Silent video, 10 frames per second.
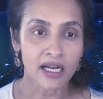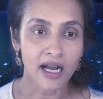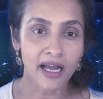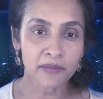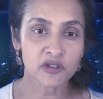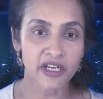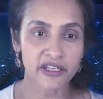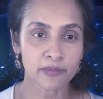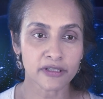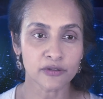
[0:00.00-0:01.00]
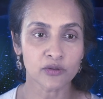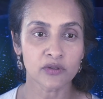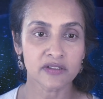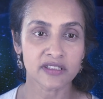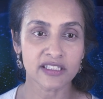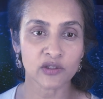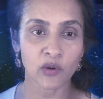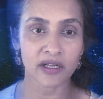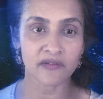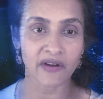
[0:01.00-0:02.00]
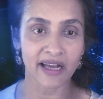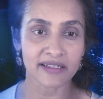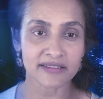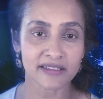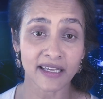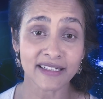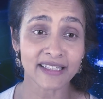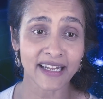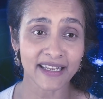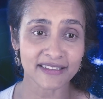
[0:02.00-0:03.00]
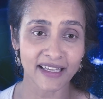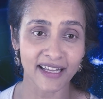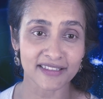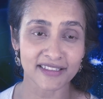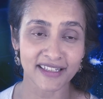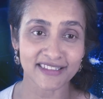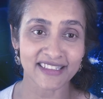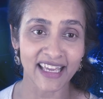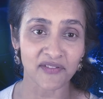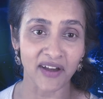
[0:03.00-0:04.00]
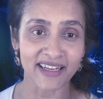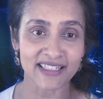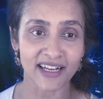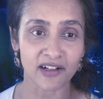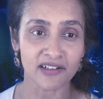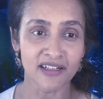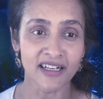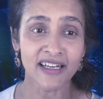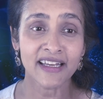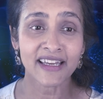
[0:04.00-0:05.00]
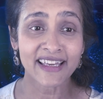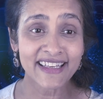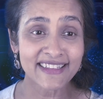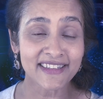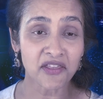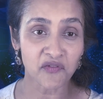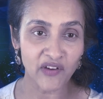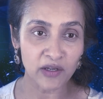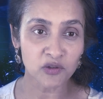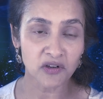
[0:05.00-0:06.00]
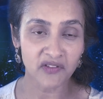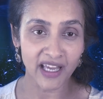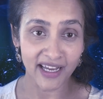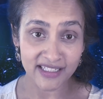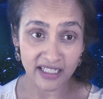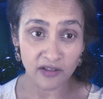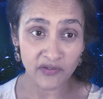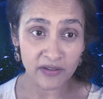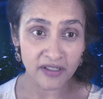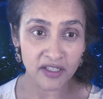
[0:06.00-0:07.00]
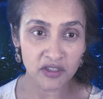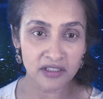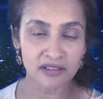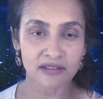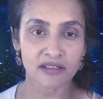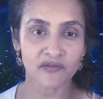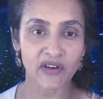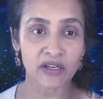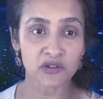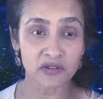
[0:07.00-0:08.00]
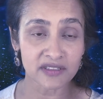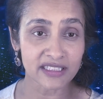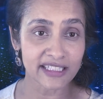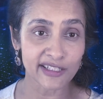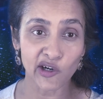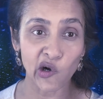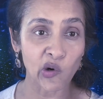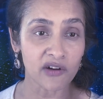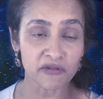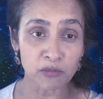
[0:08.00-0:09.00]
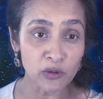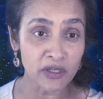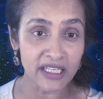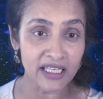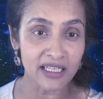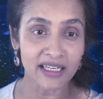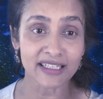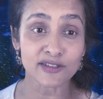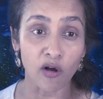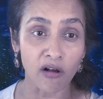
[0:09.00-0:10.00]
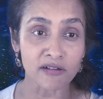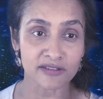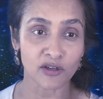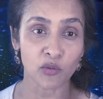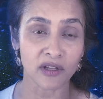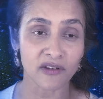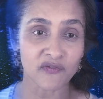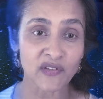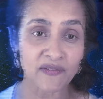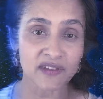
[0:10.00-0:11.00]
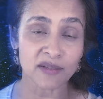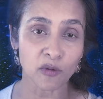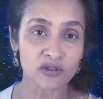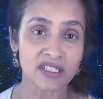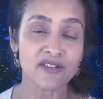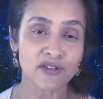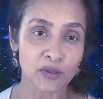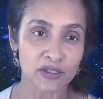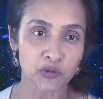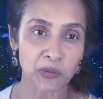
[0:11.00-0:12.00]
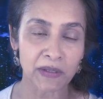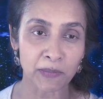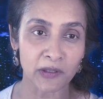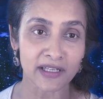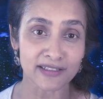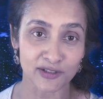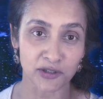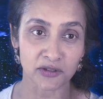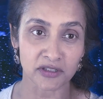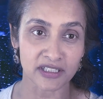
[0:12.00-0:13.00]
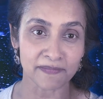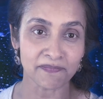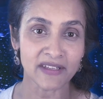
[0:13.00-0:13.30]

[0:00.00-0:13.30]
I'm Jaya Baloo, CISO at Avast, and today's guest is Dave Aitel. He's the founder of the Aitel Foundation, the founder and CEO of Immunity, and he's also one of the 15 most influential people in security.